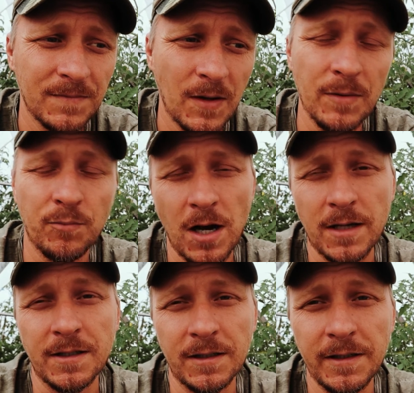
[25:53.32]
I mean,
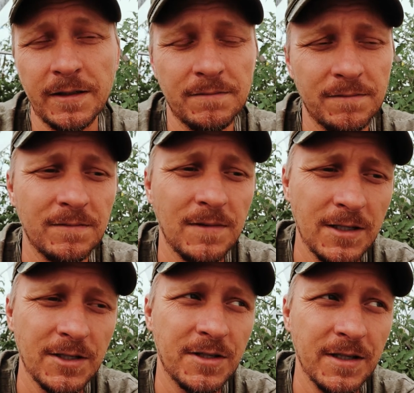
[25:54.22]
practically, I
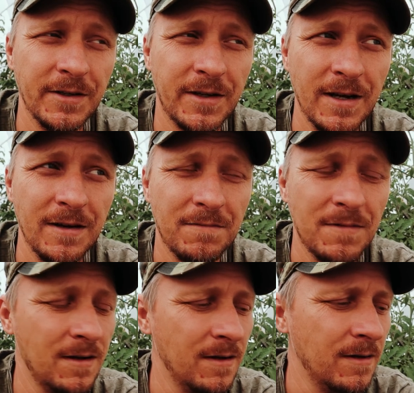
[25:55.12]
just said you can't
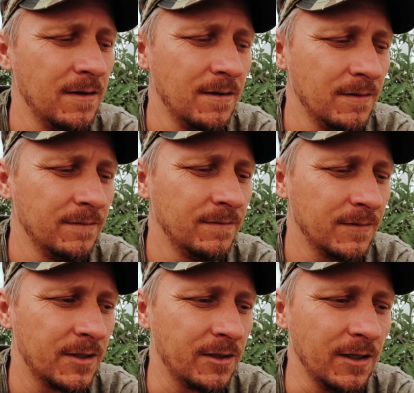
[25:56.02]

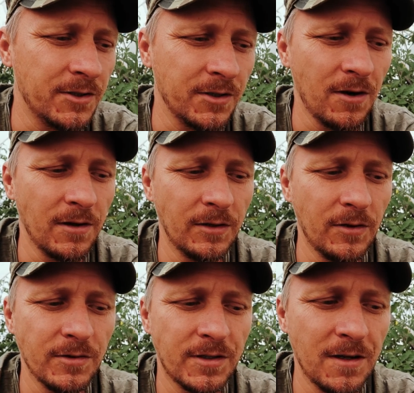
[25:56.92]
just let your garden
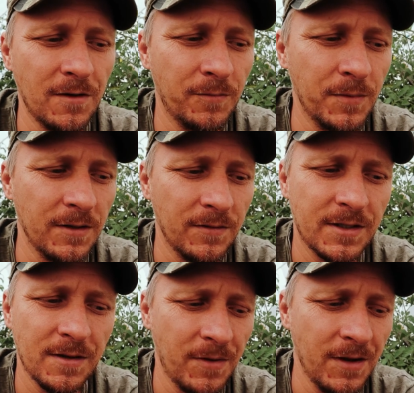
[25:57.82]
grow itself, but
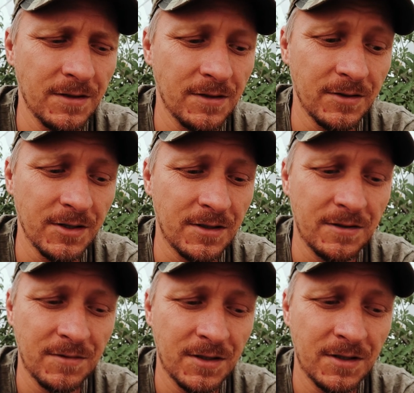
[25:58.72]
some things are just
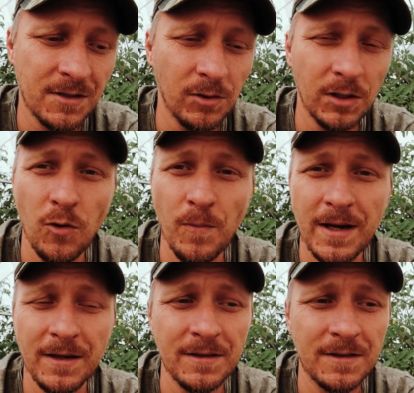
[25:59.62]
so low
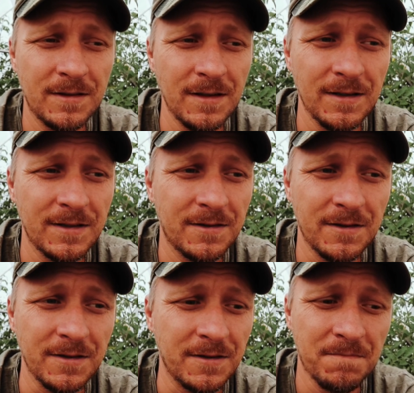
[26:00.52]
maintenance that it's
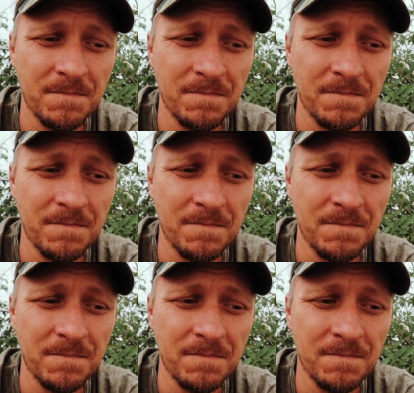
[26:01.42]
just